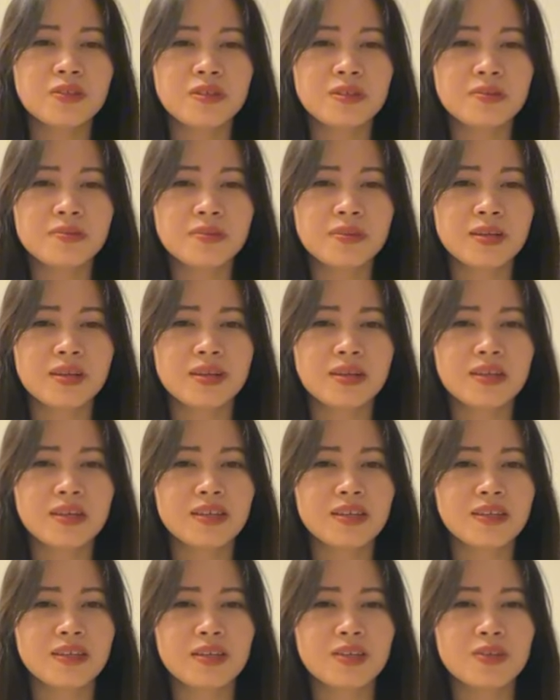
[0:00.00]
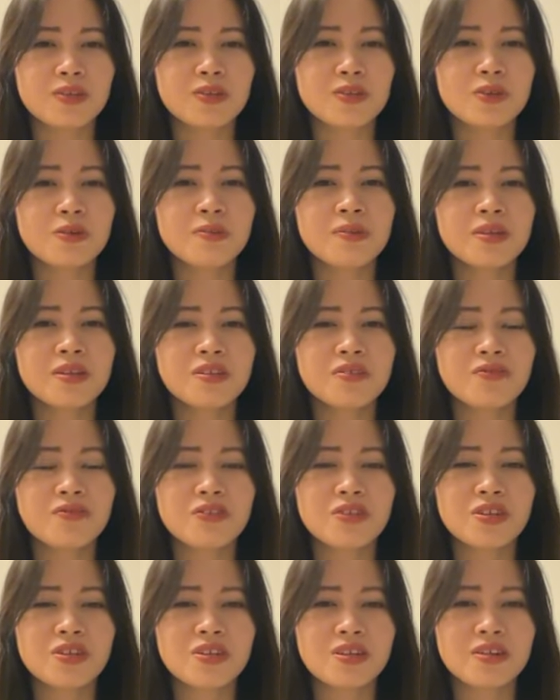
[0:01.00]
Sir Mark, thank you so much
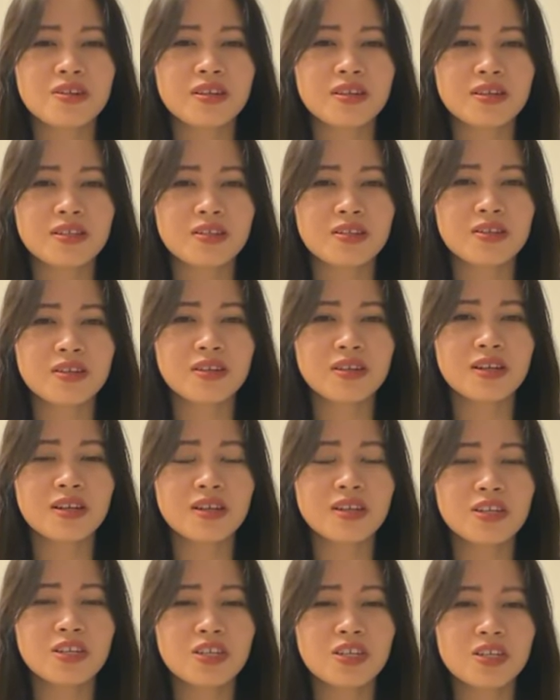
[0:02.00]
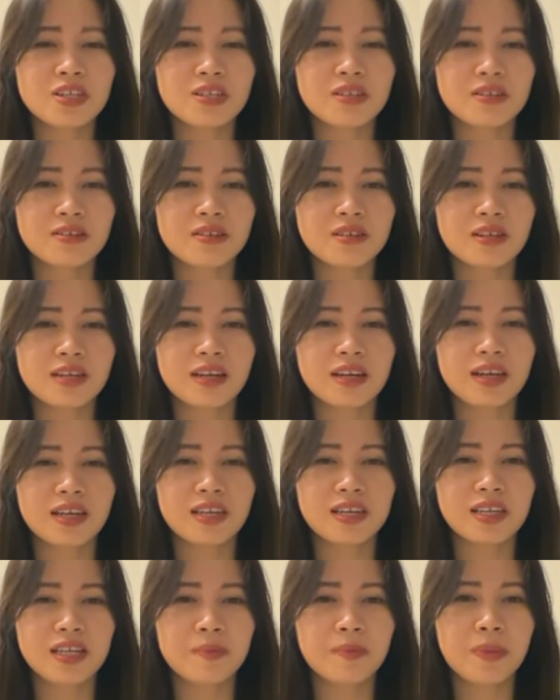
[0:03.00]
for sharing us your knowledge, sir,
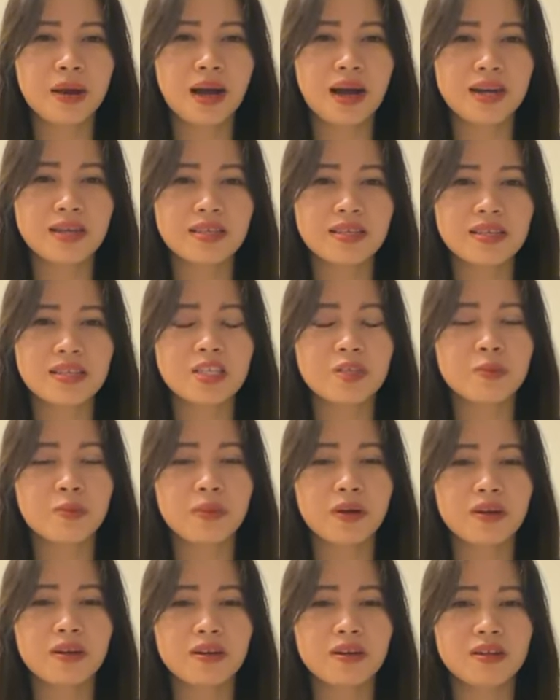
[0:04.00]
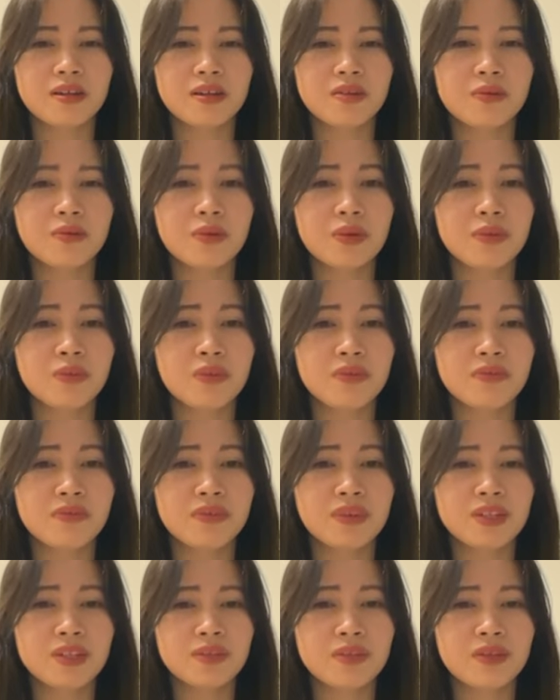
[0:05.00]
and keep us inspiring when we
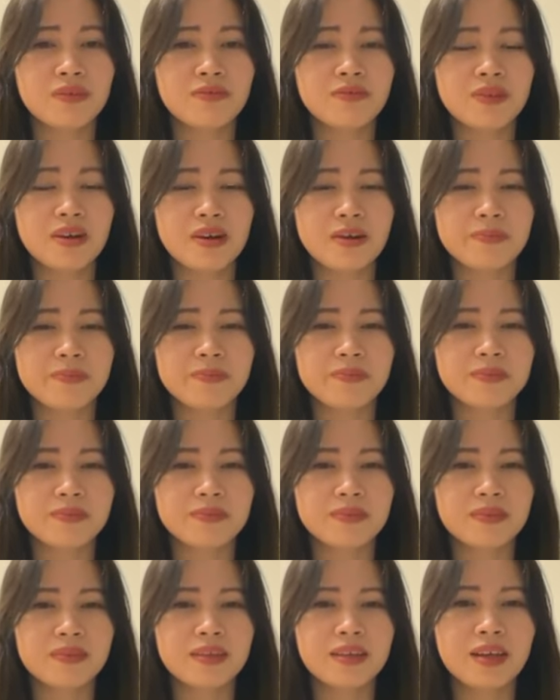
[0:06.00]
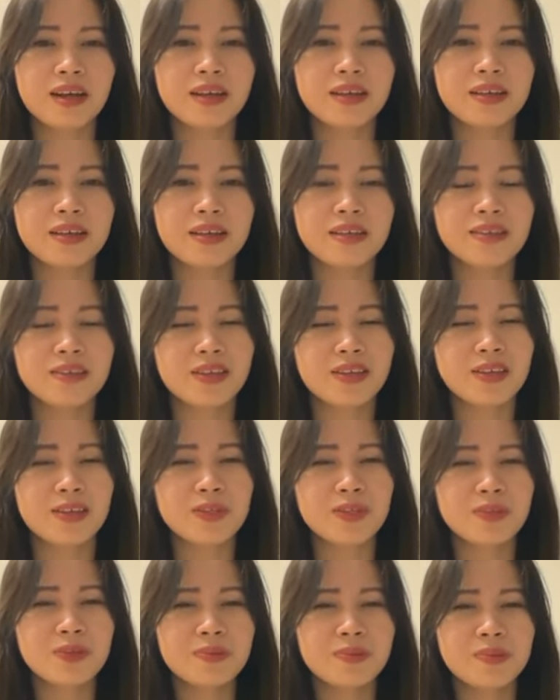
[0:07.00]
feel to give up. Again, thank
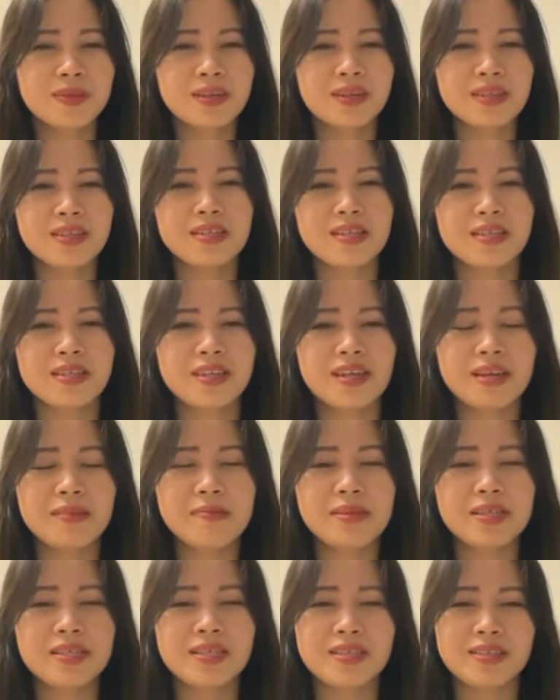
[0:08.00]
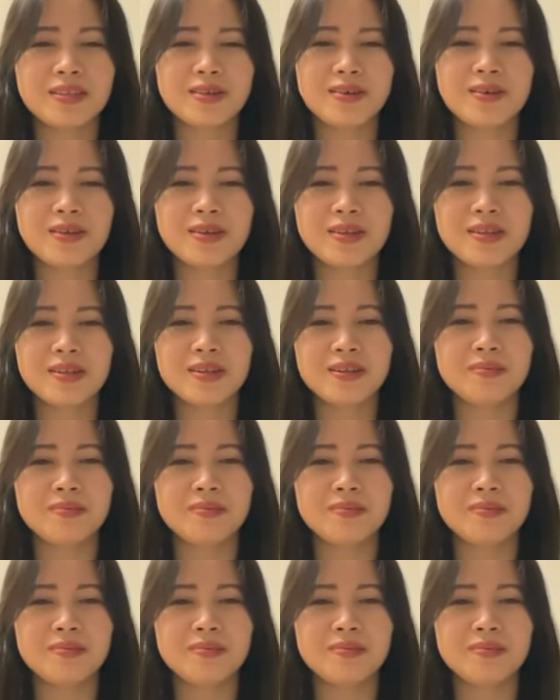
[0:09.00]
you so much and God bless us all.